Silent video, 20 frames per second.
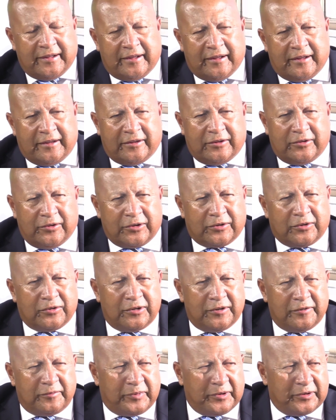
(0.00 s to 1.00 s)
You know, it could
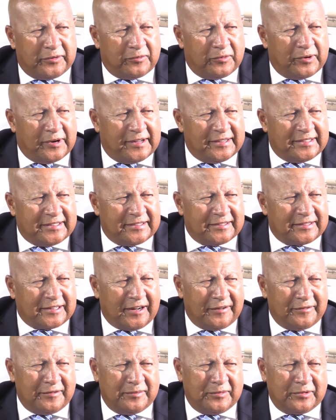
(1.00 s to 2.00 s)
have been worse.
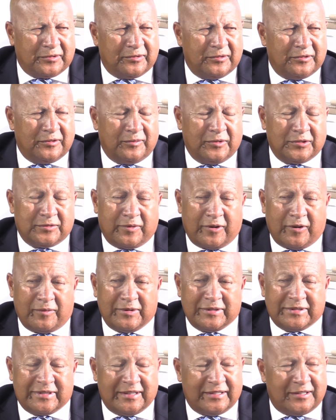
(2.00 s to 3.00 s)
Government could have most probably
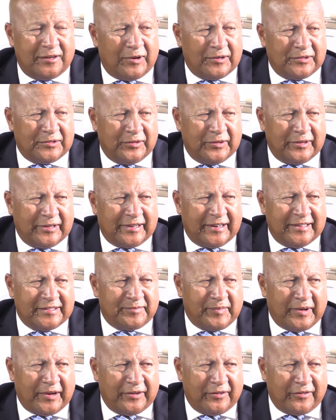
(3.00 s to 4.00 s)
said they want to
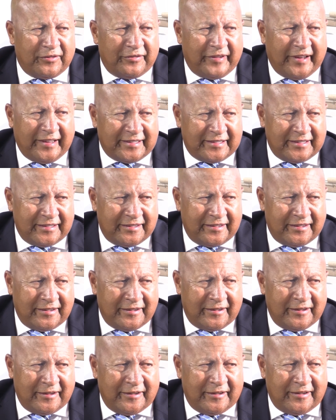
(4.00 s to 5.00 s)
increase money on VAT,
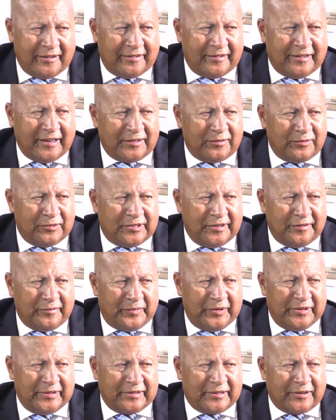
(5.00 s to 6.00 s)
and that would
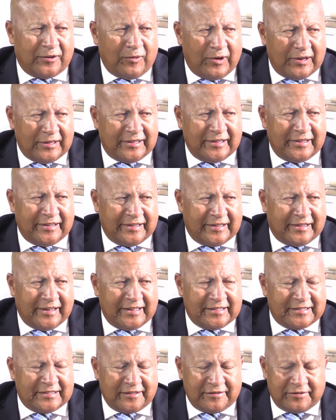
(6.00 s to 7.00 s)
have been quite a
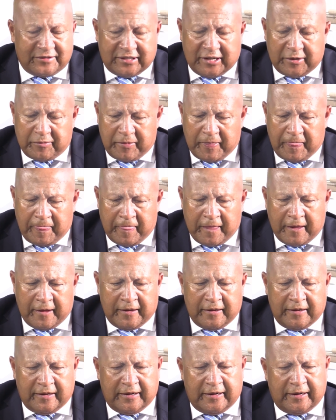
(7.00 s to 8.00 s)
regressive step.
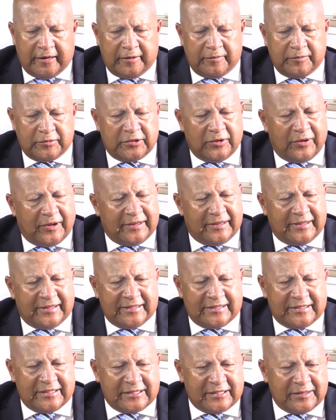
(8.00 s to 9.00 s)
So under the
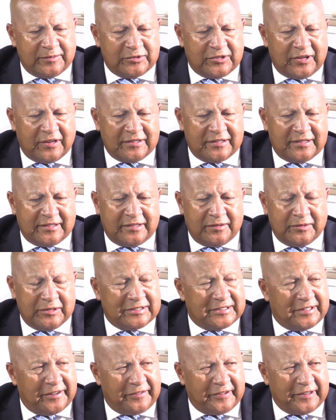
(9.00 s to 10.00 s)
circumstances, it was
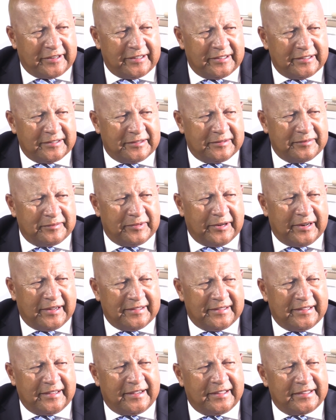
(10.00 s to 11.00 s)
difficult, but I
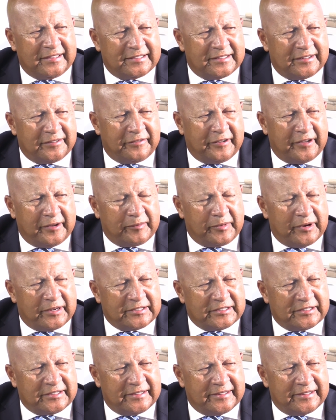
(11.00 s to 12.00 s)
think it is a fair budget.